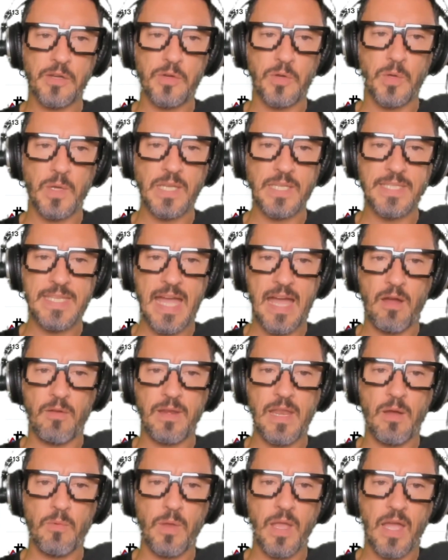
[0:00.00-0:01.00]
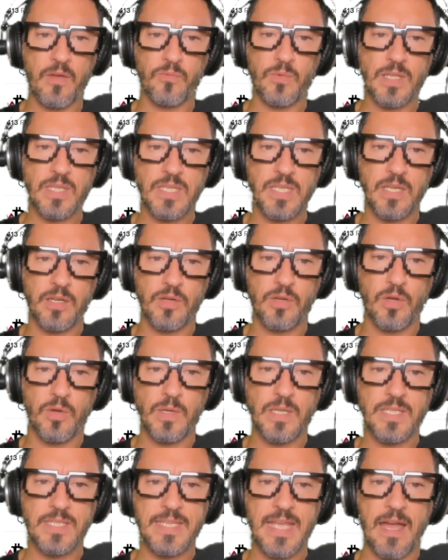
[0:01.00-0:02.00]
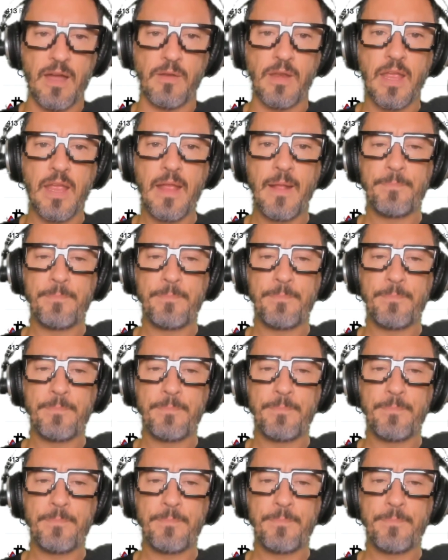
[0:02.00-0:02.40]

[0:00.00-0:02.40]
going down. Now we have 1 year going down.